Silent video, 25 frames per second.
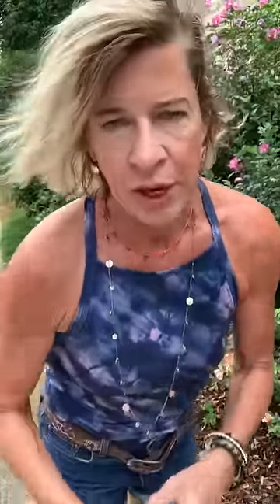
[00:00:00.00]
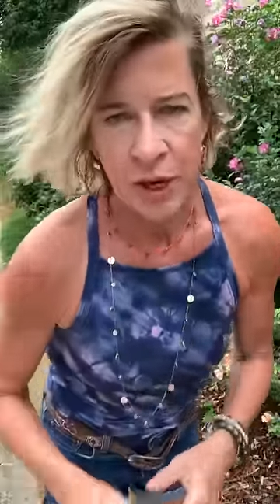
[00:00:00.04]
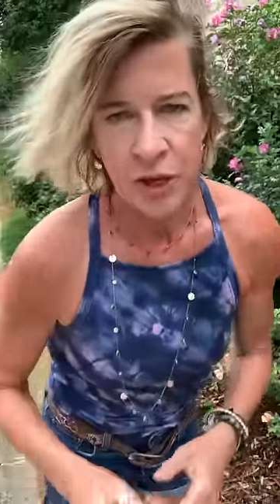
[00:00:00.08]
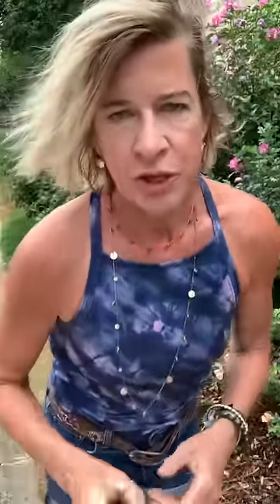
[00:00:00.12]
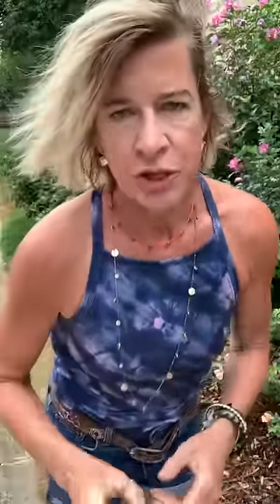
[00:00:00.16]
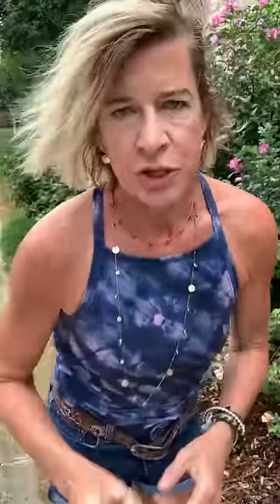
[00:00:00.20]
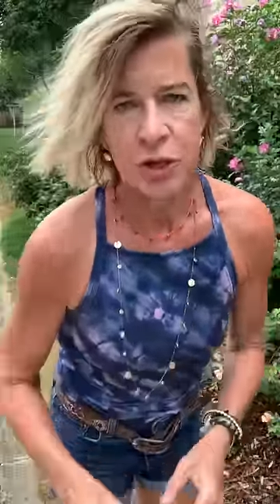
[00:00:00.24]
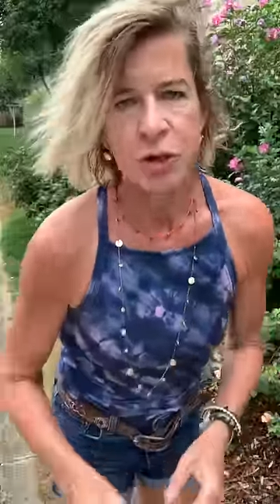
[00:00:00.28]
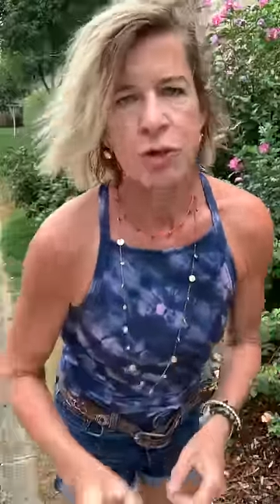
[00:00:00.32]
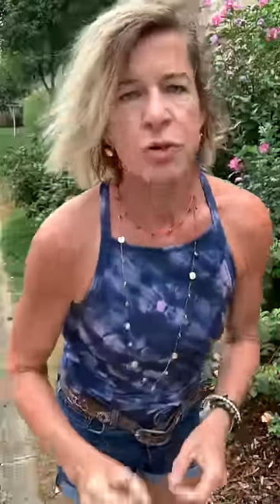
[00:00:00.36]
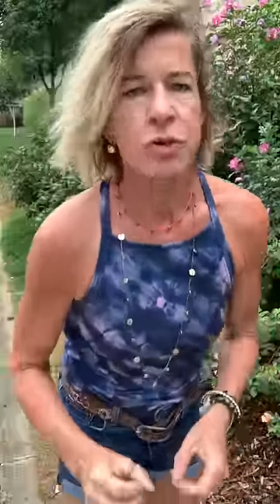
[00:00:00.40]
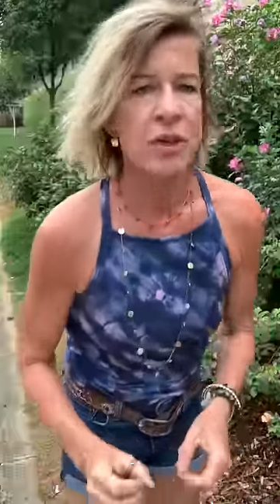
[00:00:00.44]

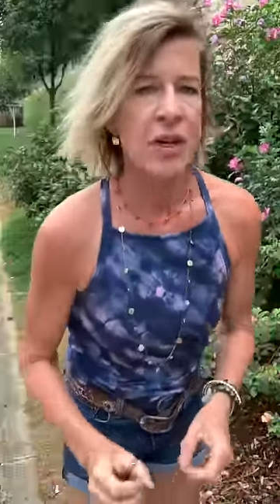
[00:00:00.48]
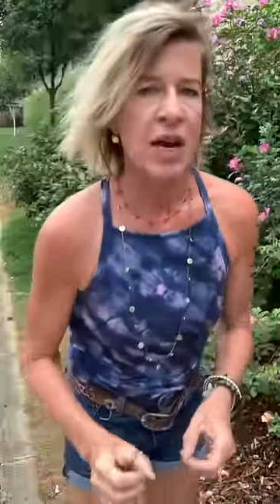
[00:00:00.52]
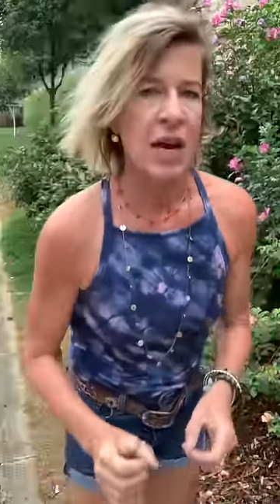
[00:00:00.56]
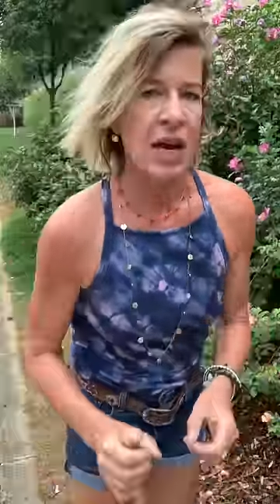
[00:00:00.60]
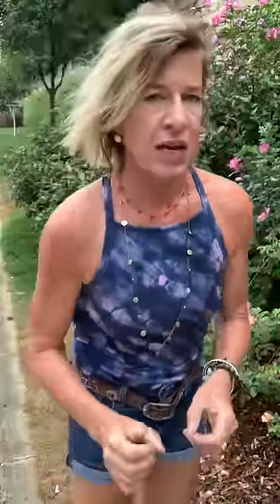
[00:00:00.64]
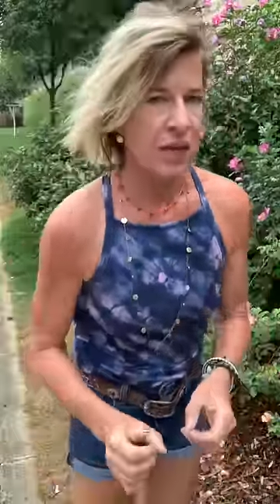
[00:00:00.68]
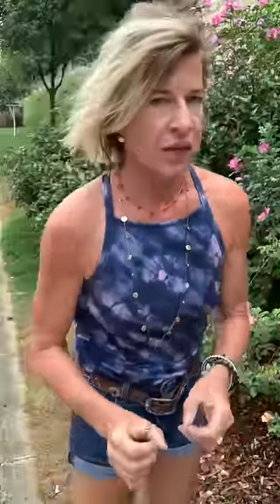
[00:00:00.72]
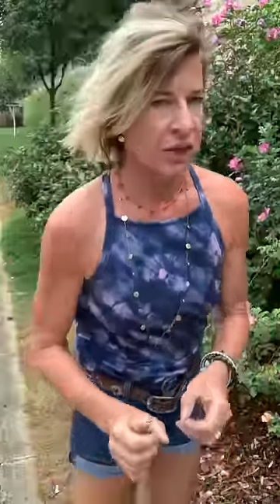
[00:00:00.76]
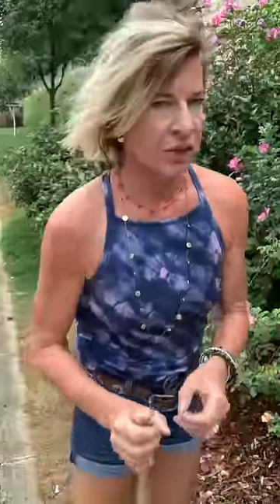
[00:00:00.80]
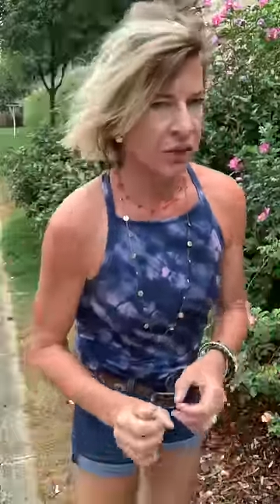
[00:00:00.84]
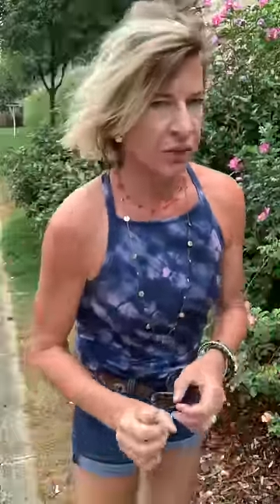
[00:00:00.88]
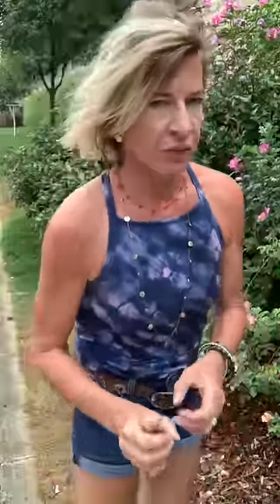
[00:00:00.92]
two
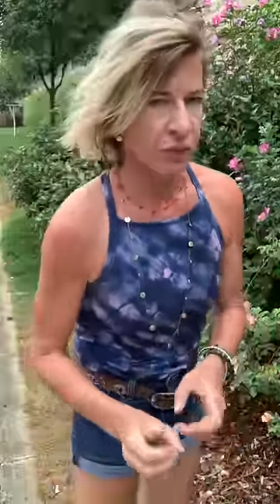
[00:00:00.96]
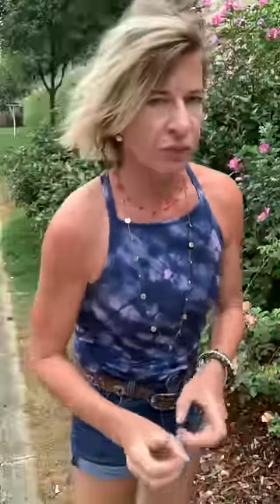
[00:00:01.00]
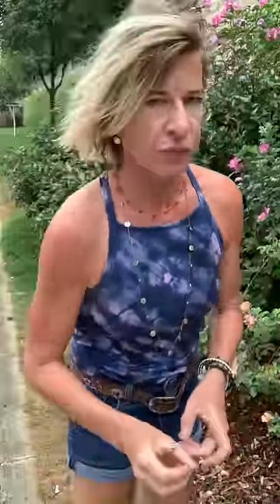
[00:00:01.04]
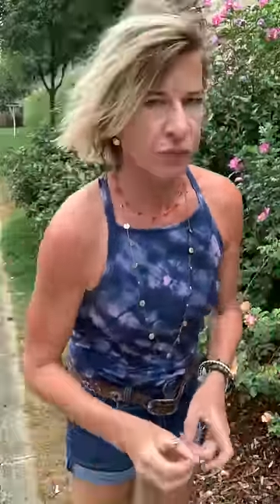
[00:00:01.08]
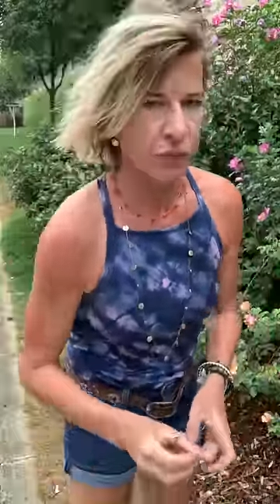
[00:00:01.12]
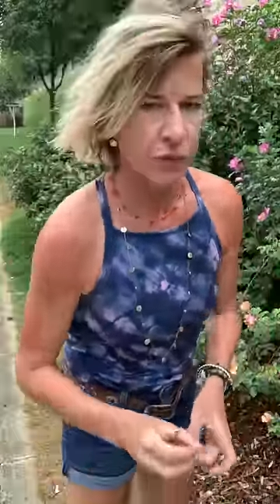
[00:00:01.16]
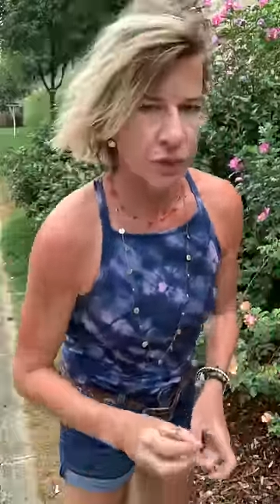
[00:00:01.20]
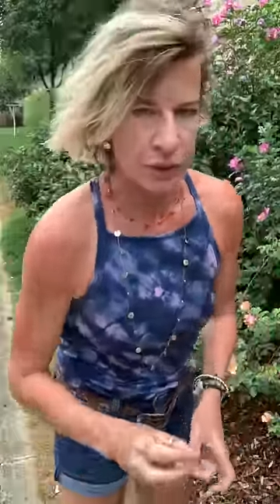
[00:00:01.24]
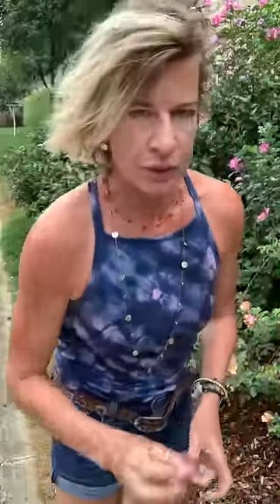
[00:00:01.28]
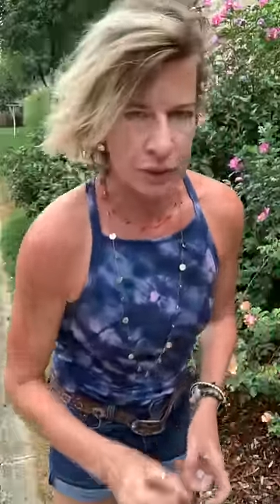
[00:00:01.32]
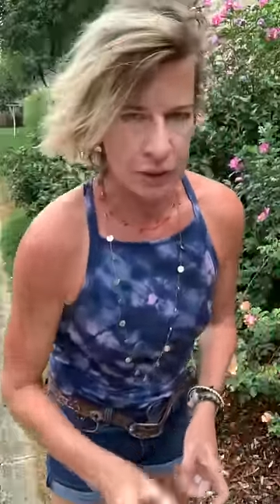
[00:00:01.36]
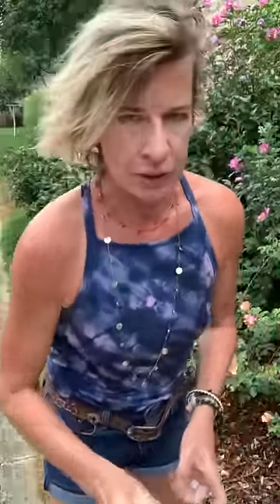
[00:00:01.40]
days of
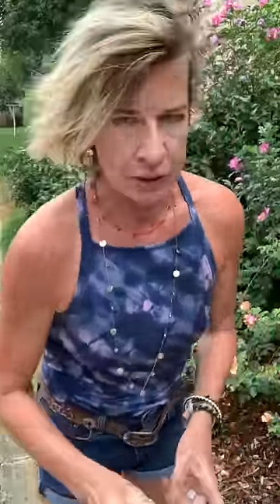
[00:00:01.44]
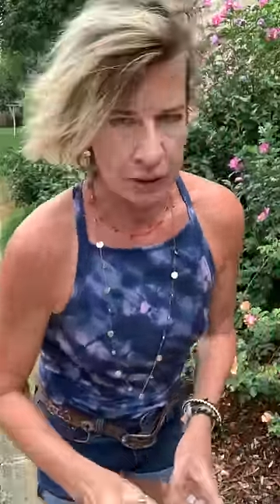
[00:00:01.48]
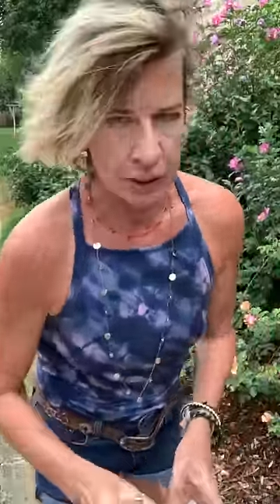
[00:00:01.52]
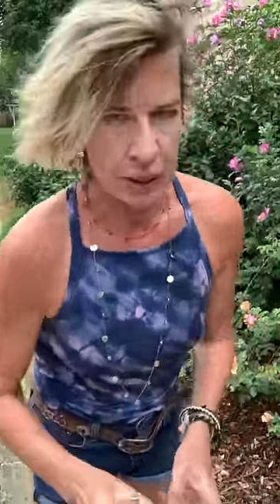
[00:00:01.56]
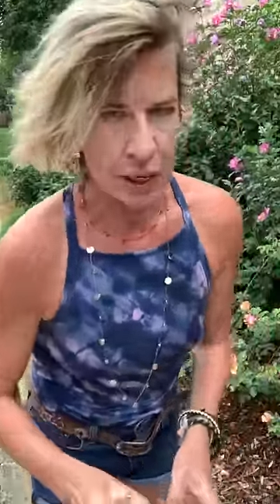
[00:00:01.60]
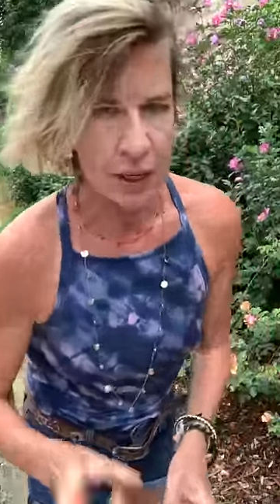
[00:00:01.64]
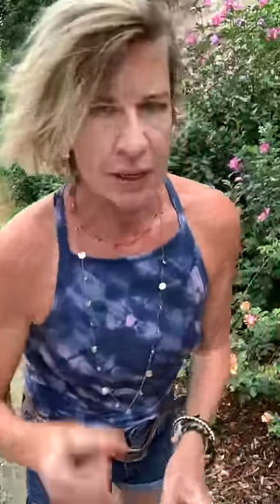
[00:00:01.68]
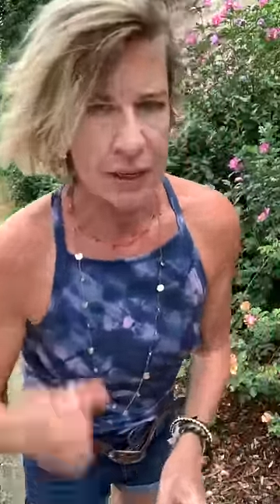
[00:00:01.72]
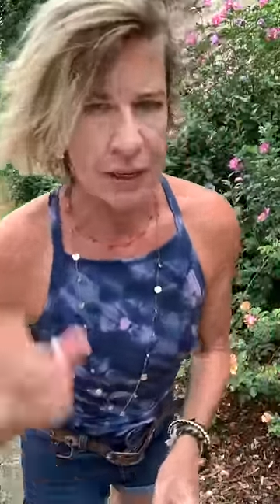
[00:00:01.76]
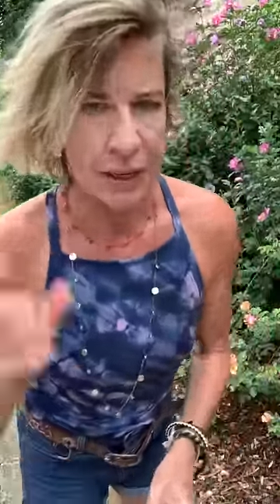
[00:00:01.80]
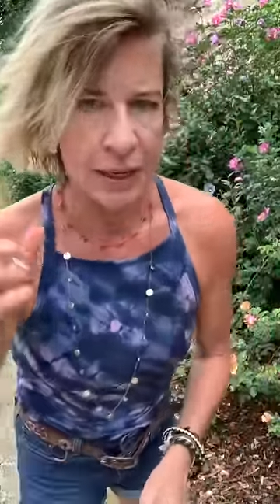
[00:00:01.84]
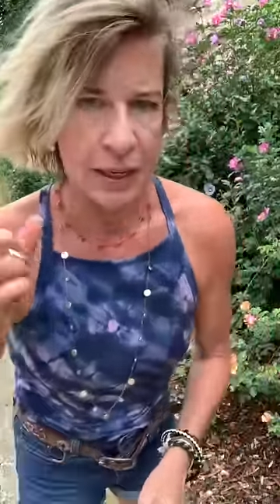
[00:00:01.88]

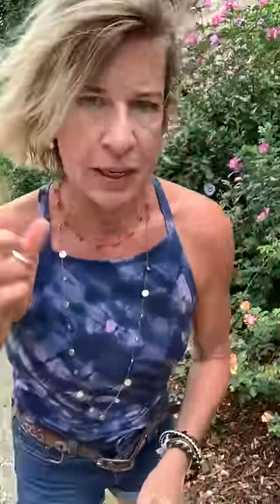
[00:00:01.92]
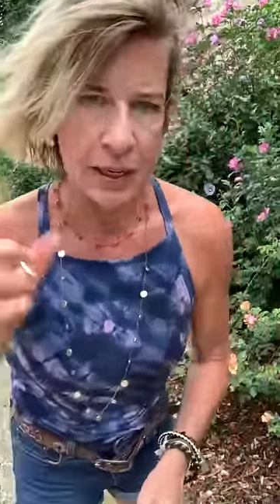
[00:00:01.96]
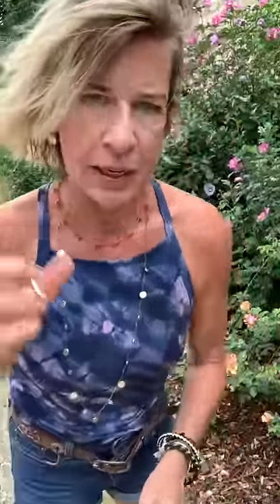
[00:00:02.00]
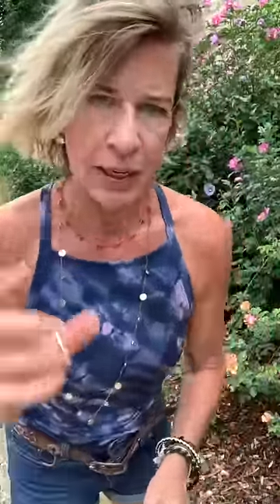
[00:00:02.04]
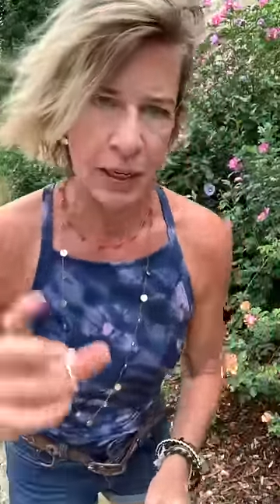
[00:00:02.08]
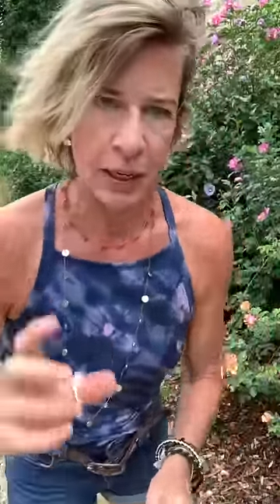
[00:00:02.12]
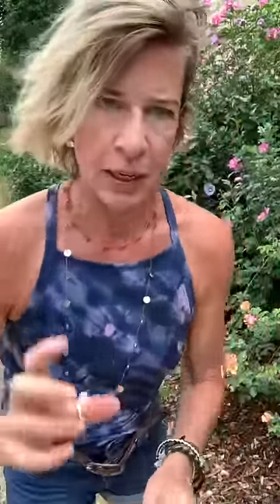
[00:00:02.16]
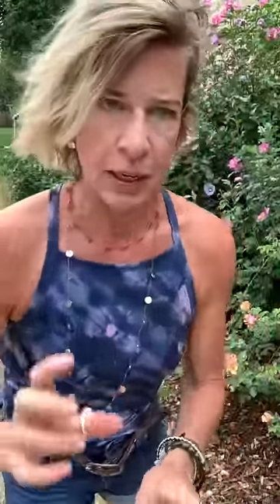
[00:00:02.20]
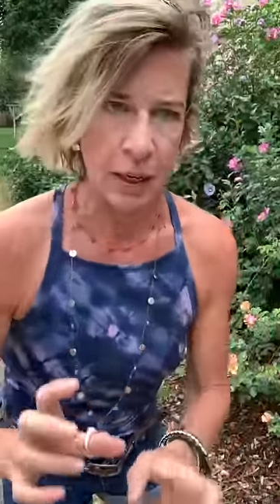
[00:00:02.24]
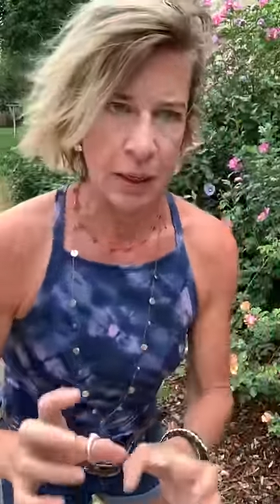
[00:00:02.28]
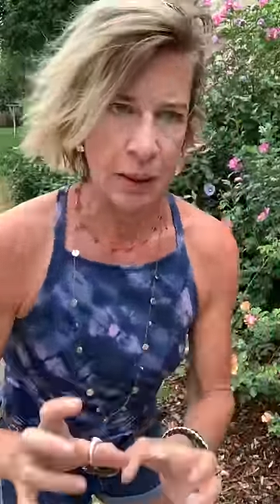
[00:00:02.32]
slightly